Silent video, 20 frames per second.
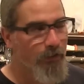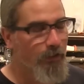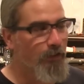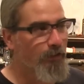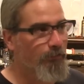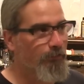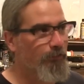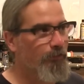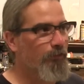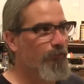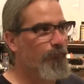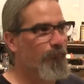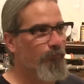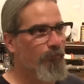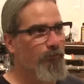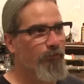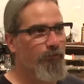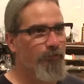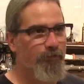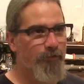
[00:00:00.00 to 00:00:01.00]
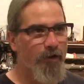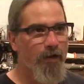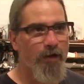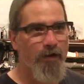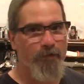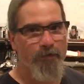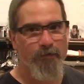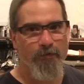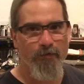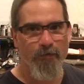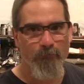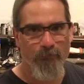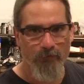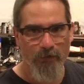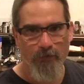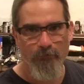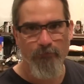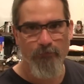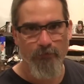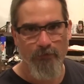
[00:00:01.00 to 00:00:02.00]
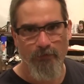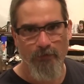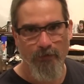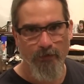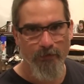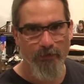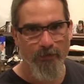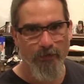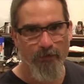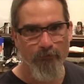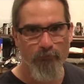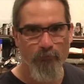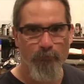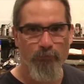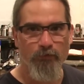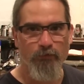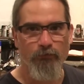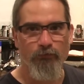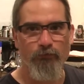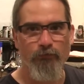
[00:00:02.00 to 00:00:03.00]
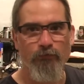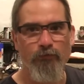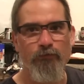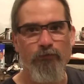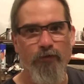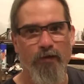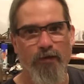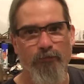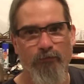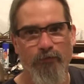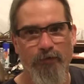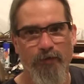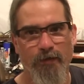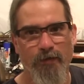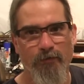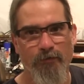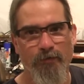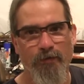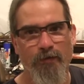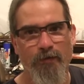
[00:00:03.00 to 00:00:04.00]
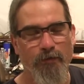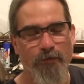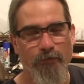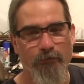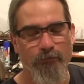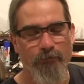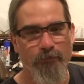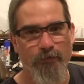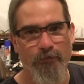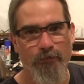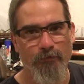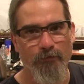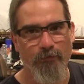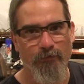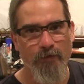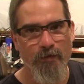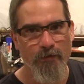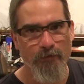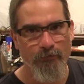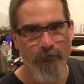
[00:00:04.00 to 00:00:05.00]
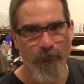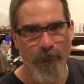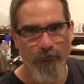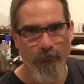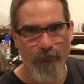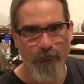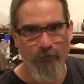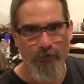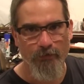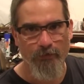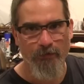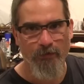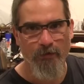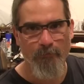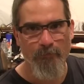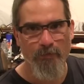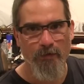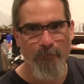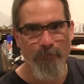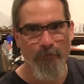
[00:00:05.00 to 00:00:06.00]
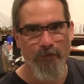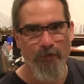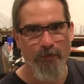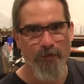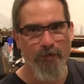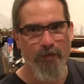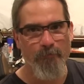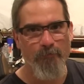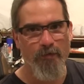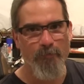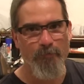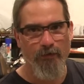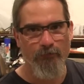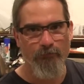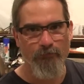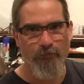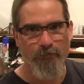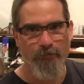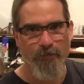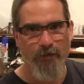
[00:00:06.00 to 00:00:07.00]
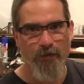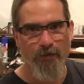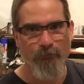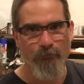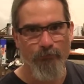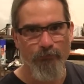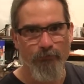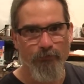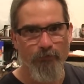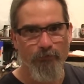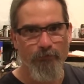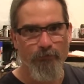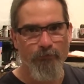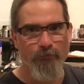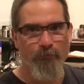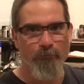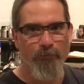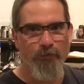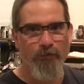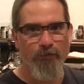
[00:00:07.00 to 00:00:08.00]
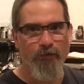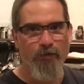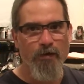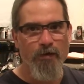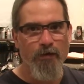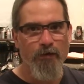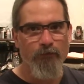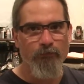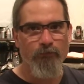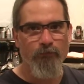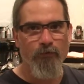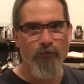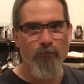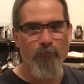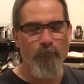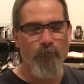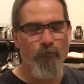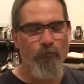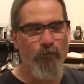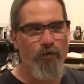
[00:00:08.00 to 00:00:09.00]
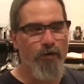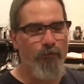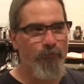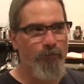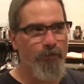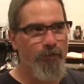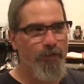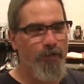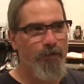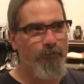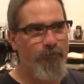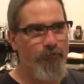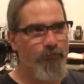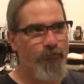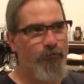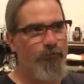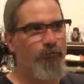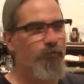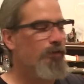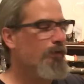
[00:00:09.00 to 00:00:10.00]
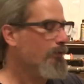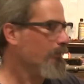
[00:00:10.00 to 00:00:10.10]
I look for the dot that comes after the line. I even put a screwdriver down in the cylinder just to see it come up and it came up as the dot was starting to appear. So what I really had to do